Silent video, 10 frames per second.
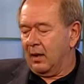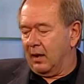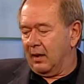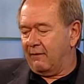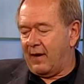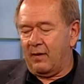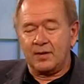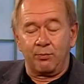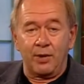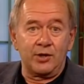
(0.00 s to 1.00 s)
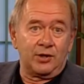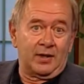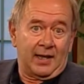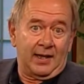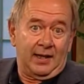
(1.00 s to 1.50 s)
Viral suppression,
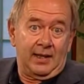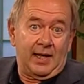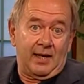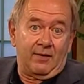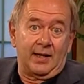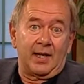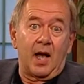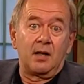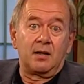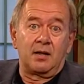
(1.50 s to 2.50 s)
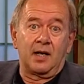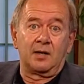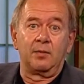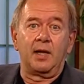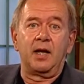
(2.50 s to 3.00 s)
i.e. having an
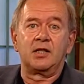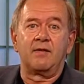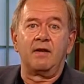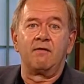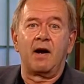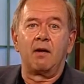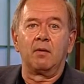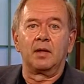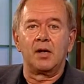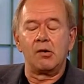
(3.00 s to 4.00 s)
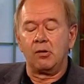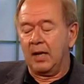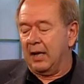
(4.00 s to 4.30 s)
undetectable HIV viral load,